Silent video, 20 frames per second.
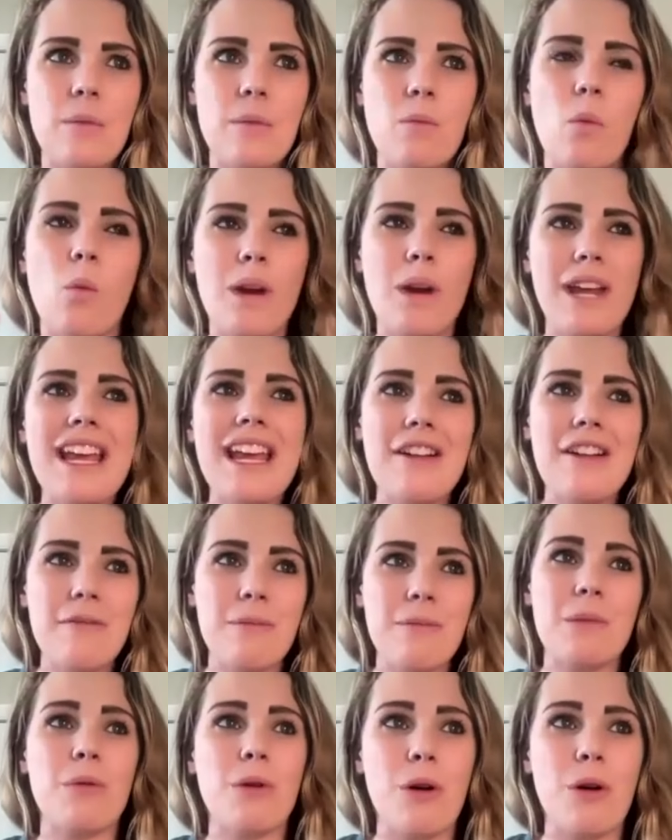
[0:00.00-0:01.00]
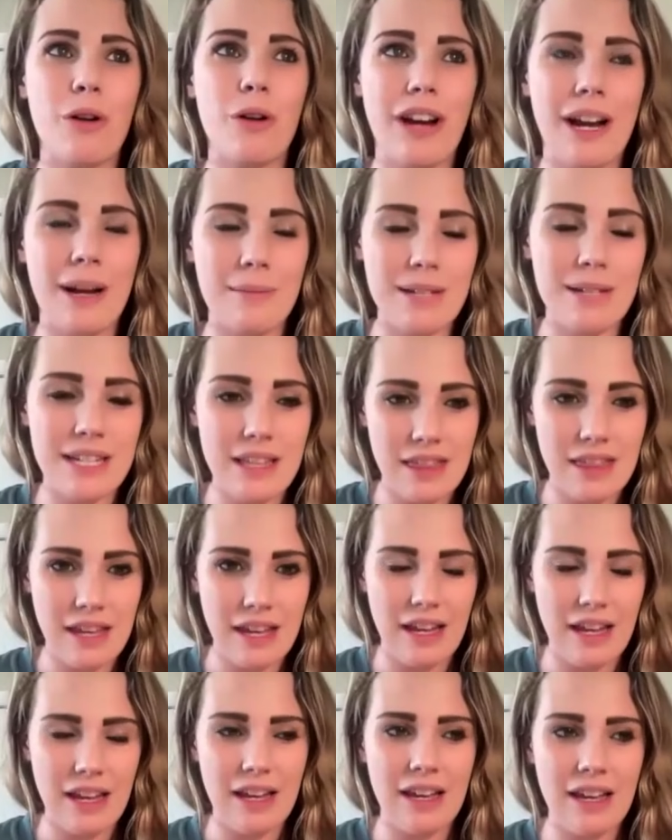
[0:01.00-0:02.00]
we have been programmed to
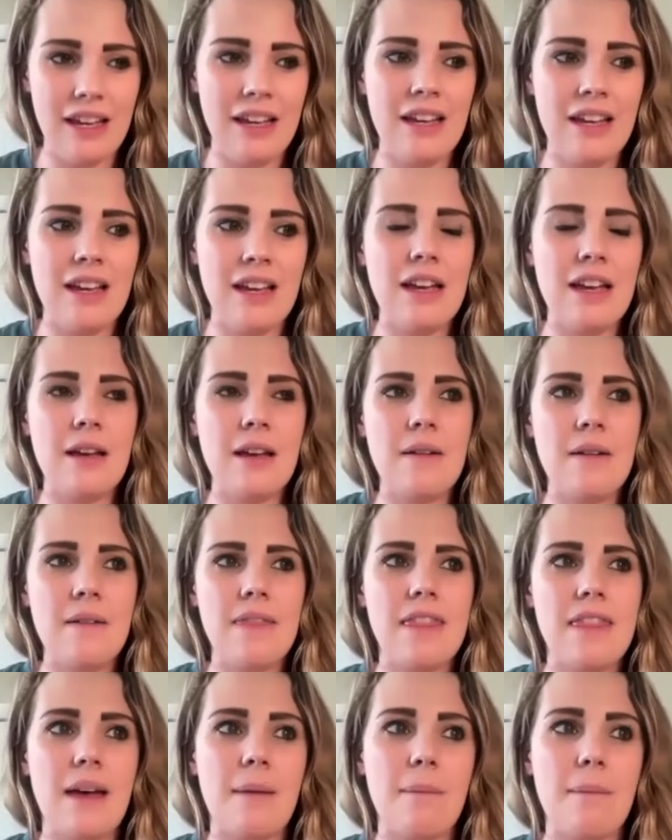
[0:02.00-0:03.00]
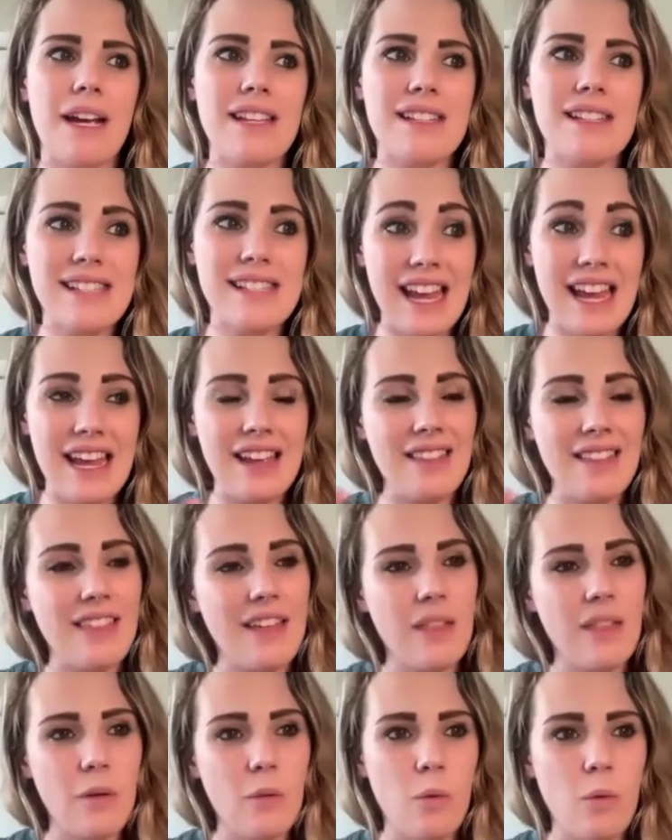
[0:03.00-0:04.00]
think that by saying
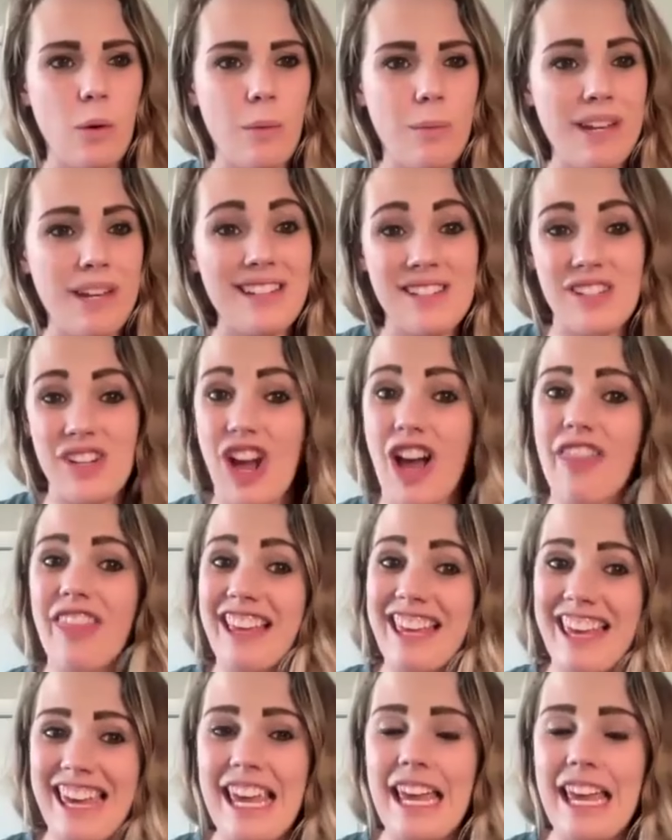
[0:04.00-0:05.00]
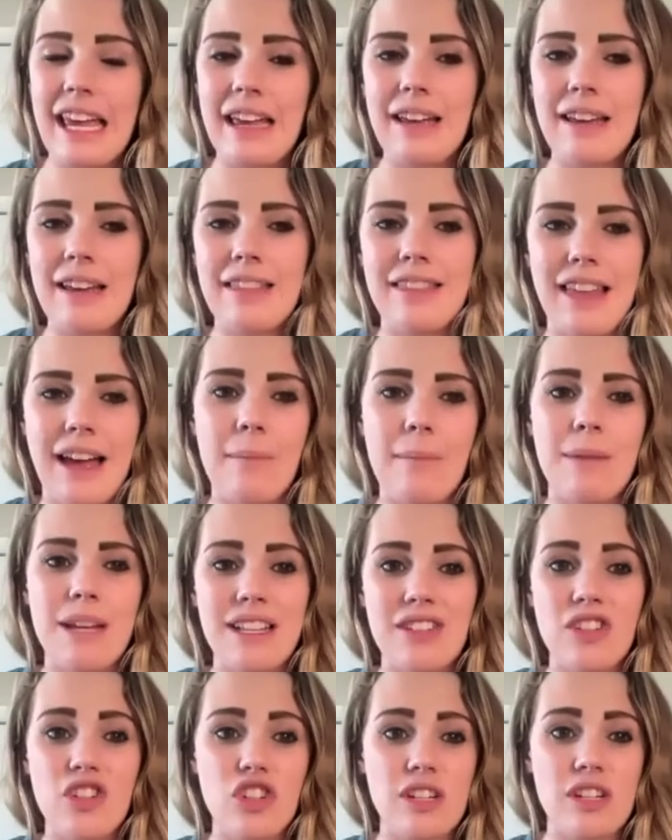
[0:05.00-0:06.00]
that the woman is not the king, that
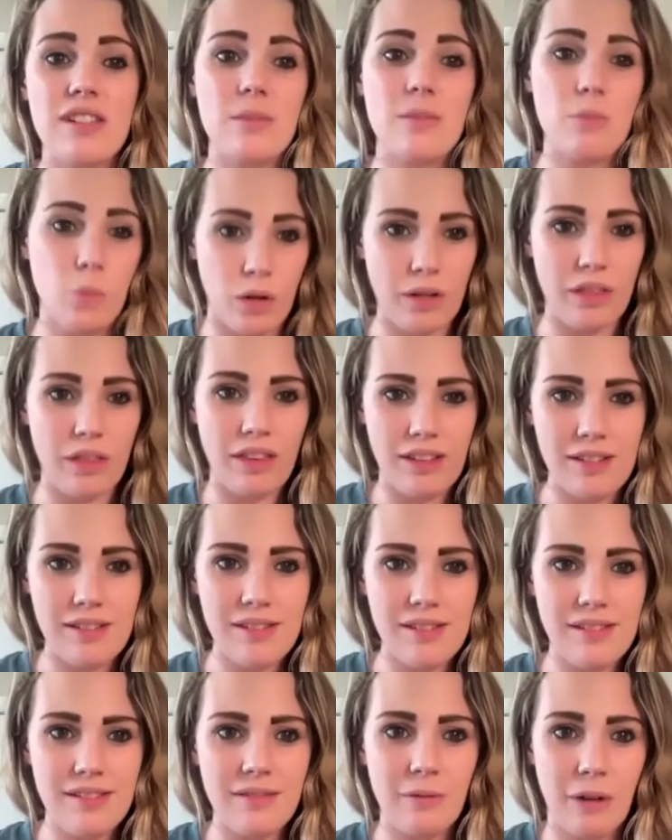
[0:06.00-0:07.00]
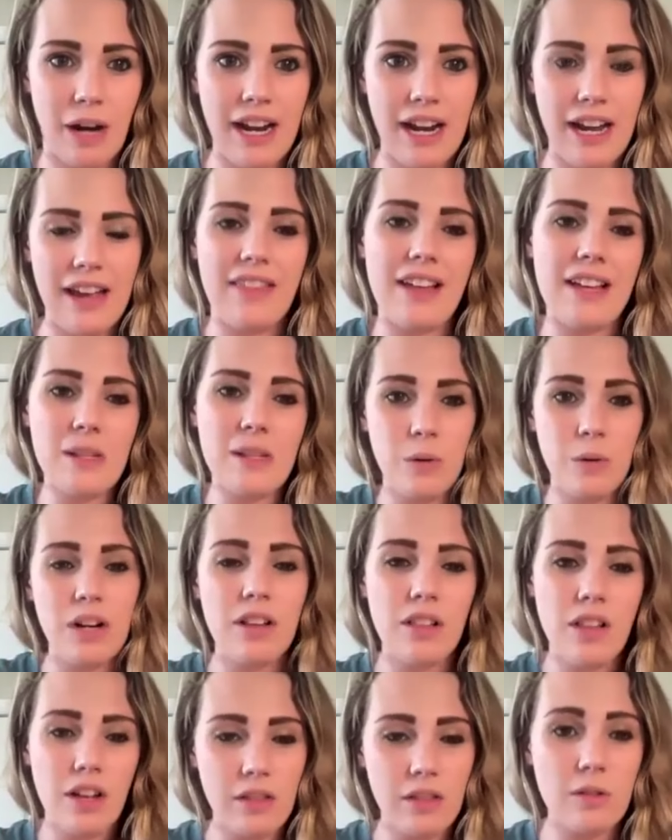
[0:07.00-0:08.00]
means she's worthless, right? And that's where a
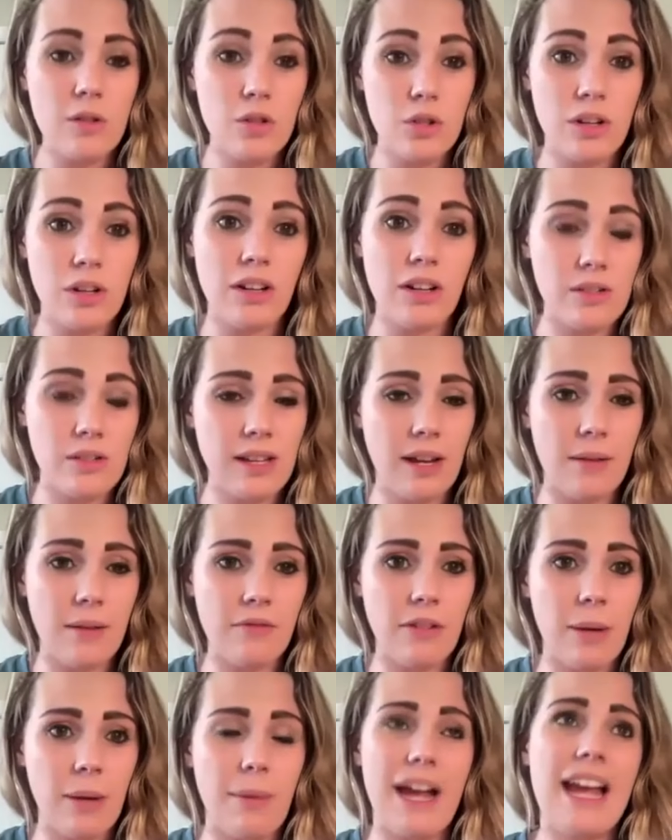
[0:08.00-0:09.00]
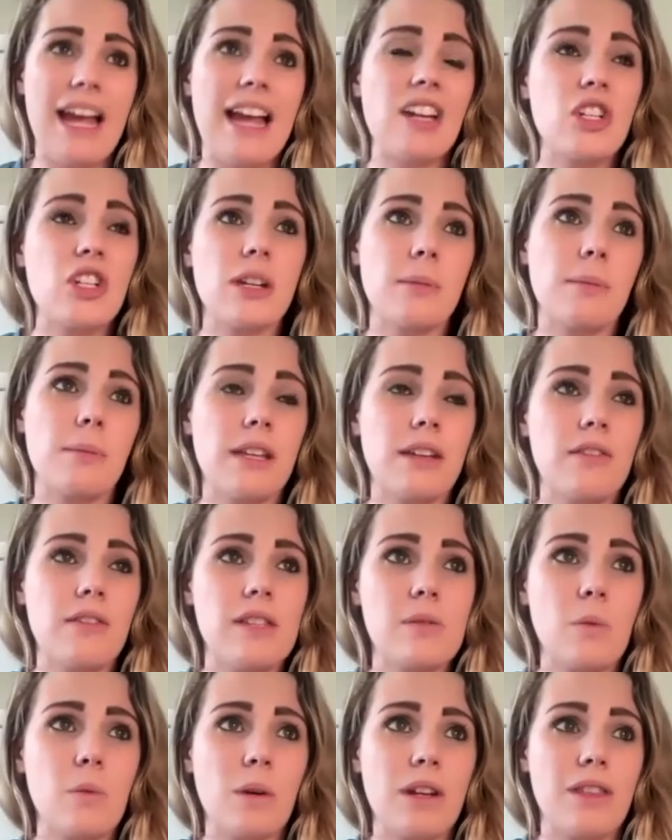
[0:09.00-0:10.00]
lot of those triggers come from. I actually believe
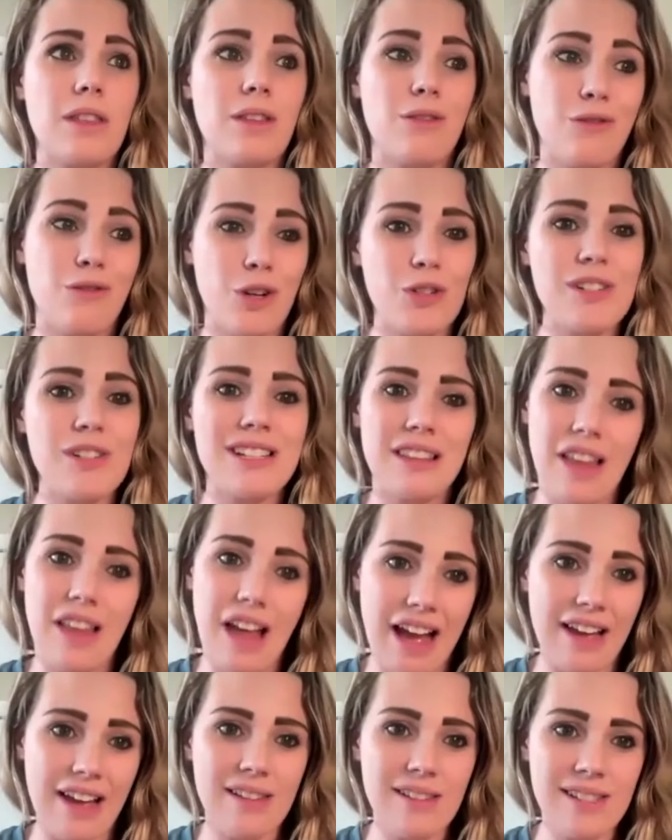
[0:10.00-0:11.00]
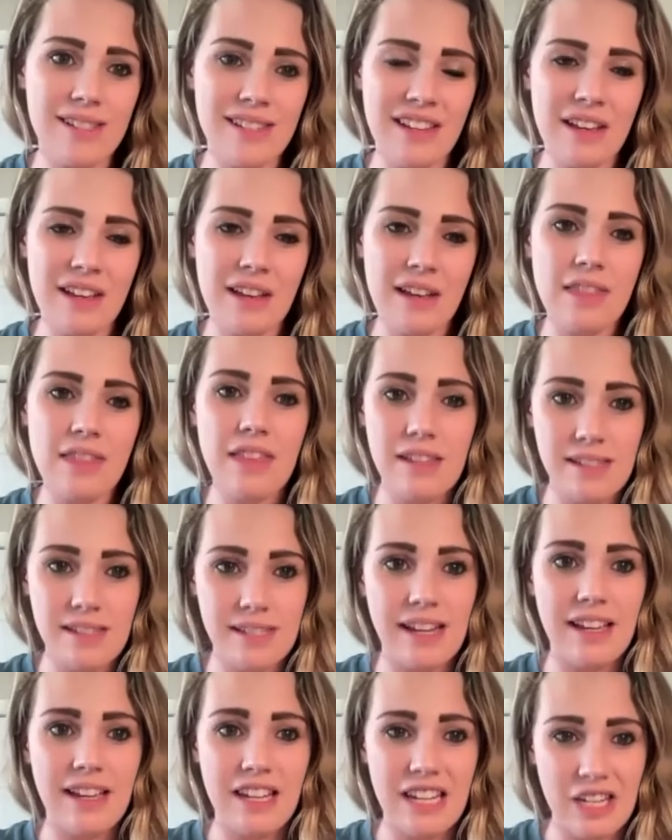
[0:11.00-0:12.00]
it's one of the first lies that
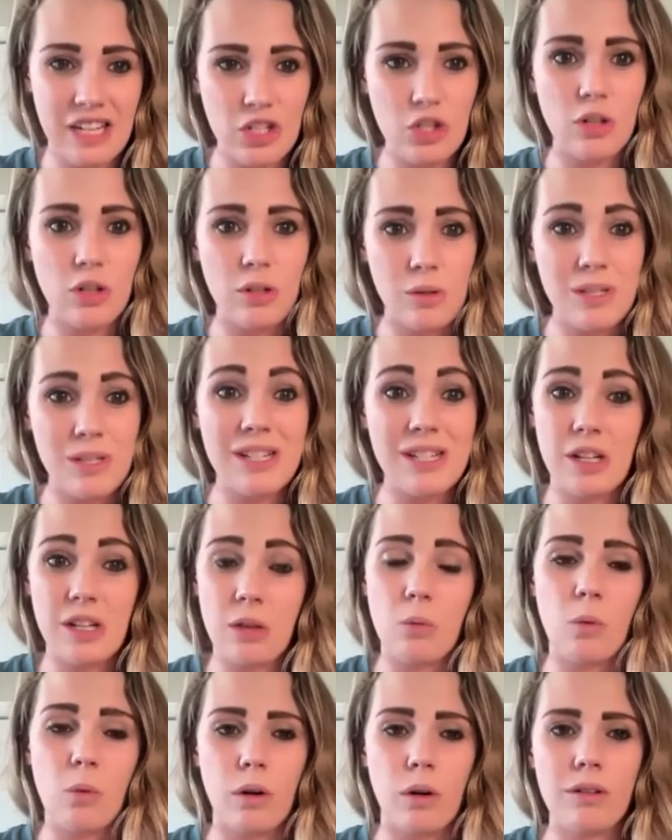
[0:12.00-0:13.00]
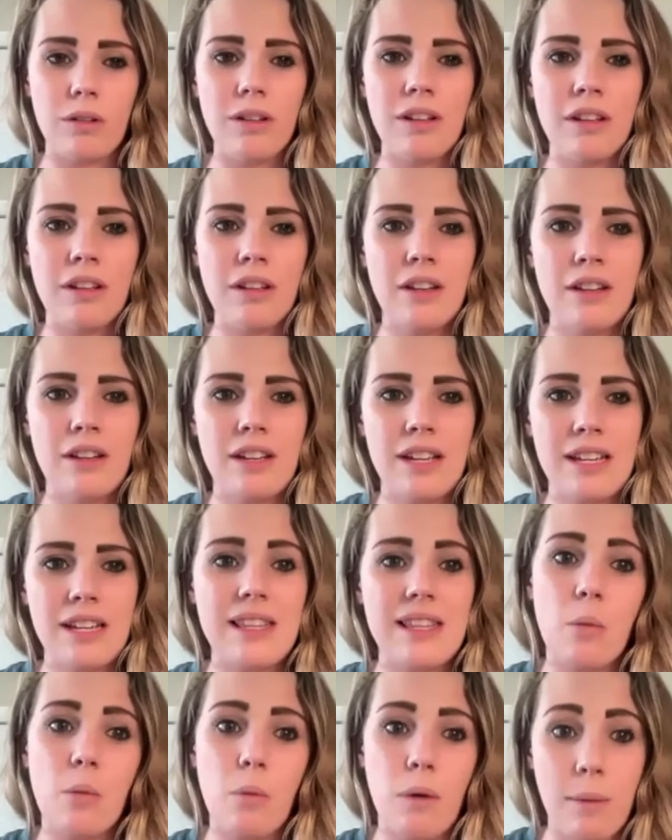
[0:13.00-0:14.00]
Satan introduced into the world is
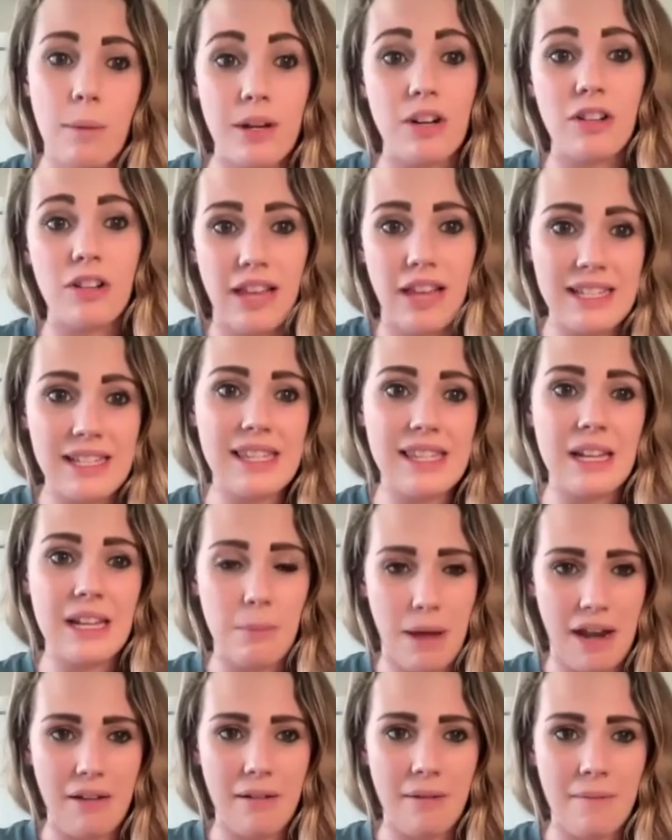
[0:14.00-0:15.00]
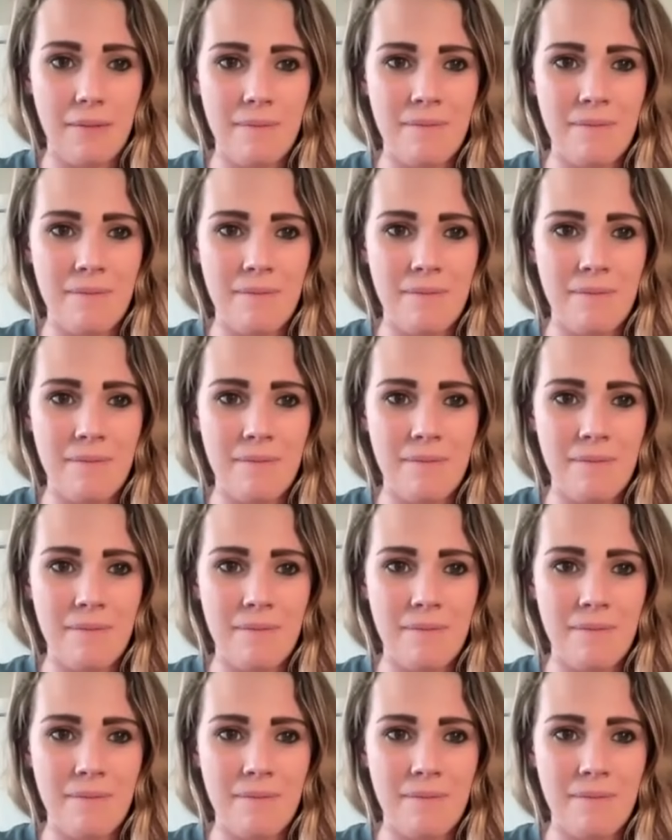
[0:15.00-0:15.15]
that women are less than men.